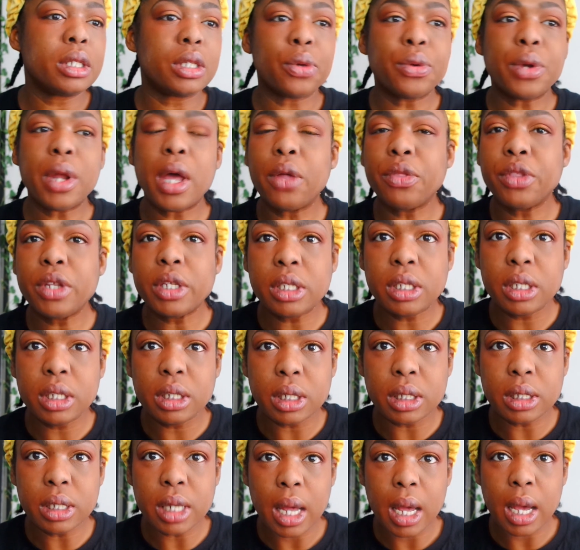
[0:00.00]
So now this
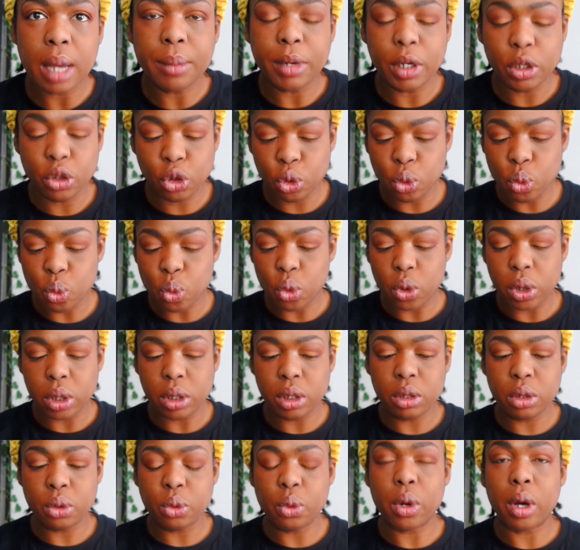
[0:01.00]
is the time that you
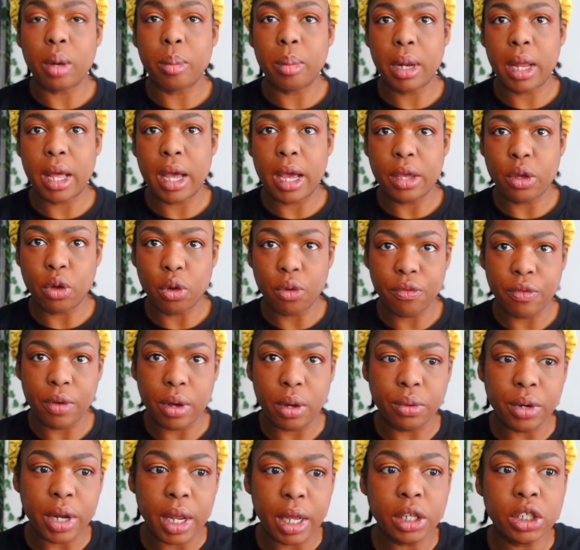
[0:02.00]
want to apply your
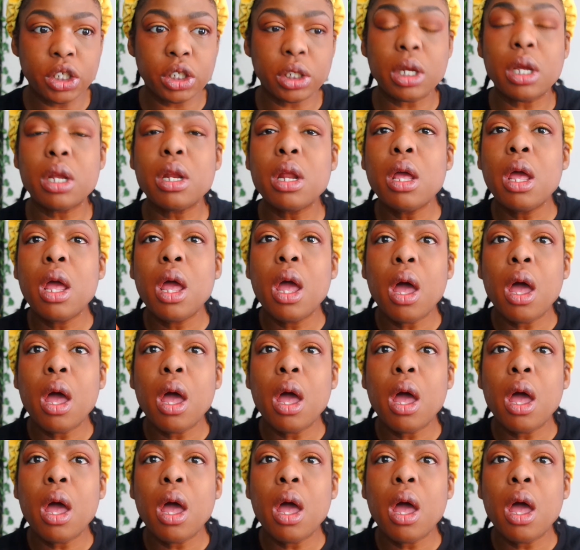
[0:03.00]
foundation.